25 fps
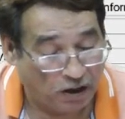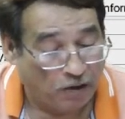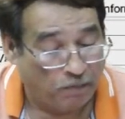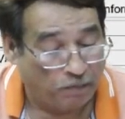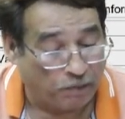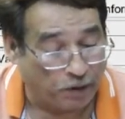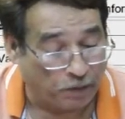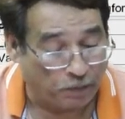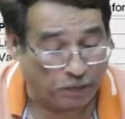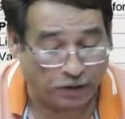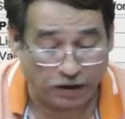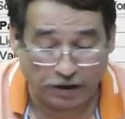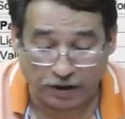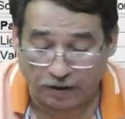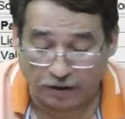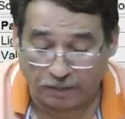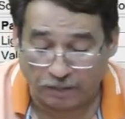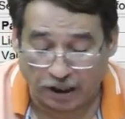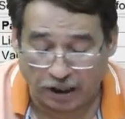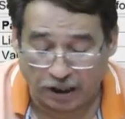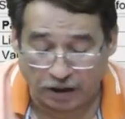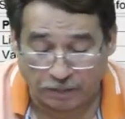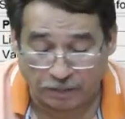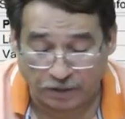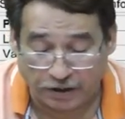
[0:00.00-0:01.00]
Prepare
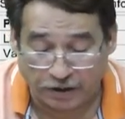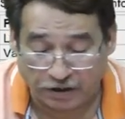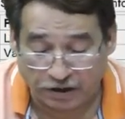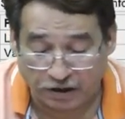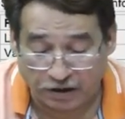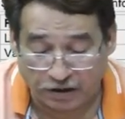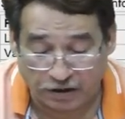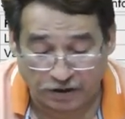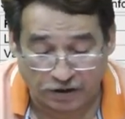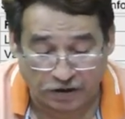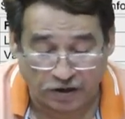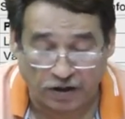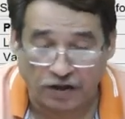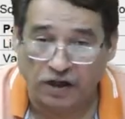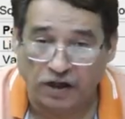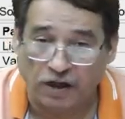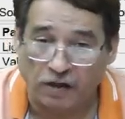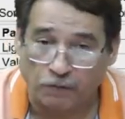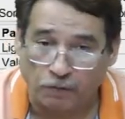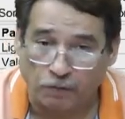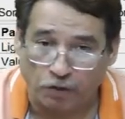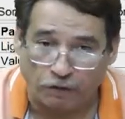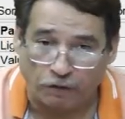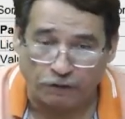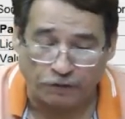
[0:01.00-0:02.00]
departmental and trading and
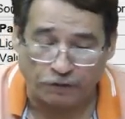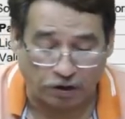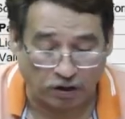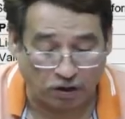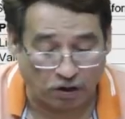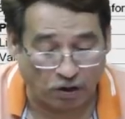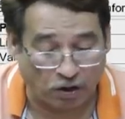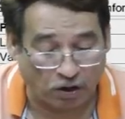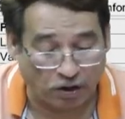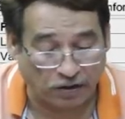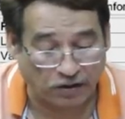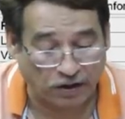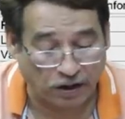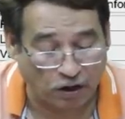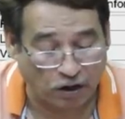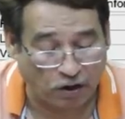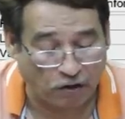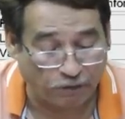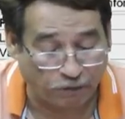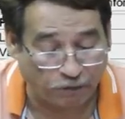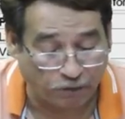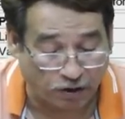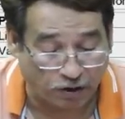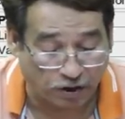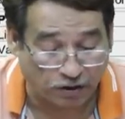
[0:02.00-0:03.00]
profit and loss account
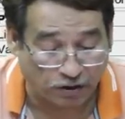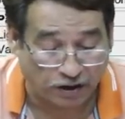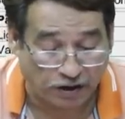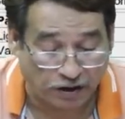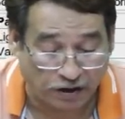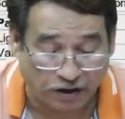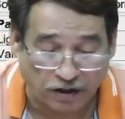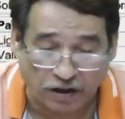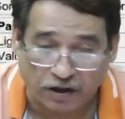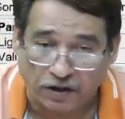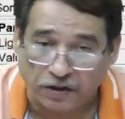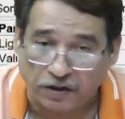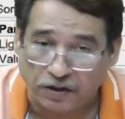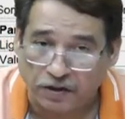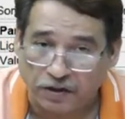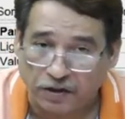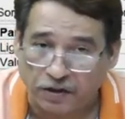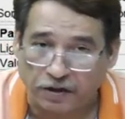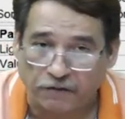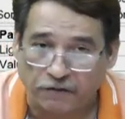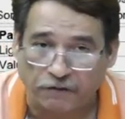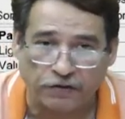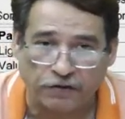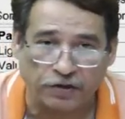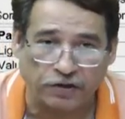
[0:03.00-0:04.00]
for the year ended
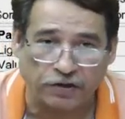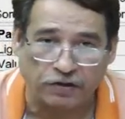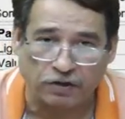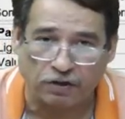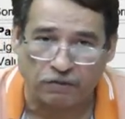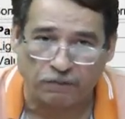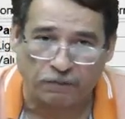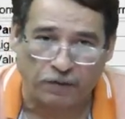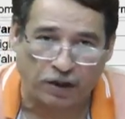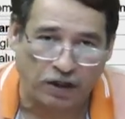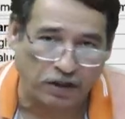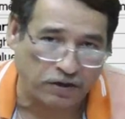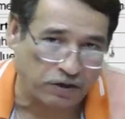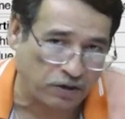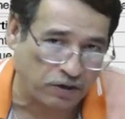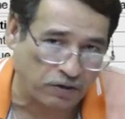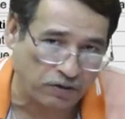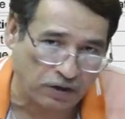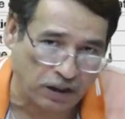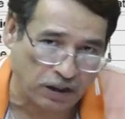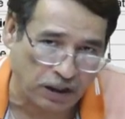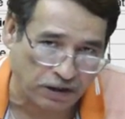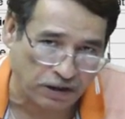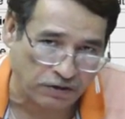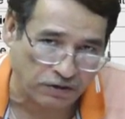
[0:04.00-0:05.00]
31st of March
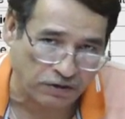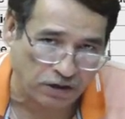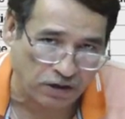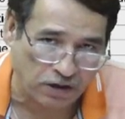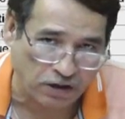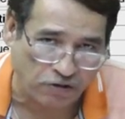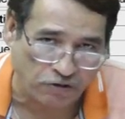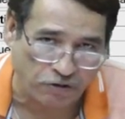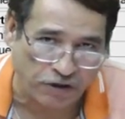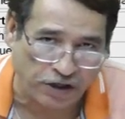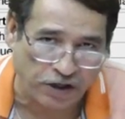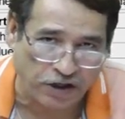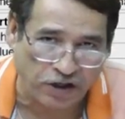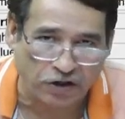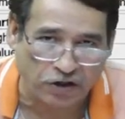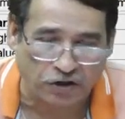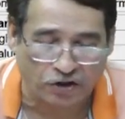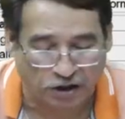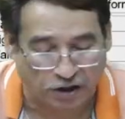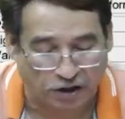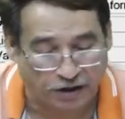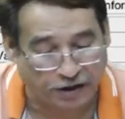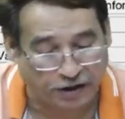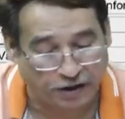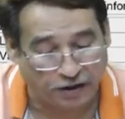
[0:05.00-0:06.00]

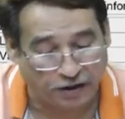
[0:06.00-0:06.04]
2023.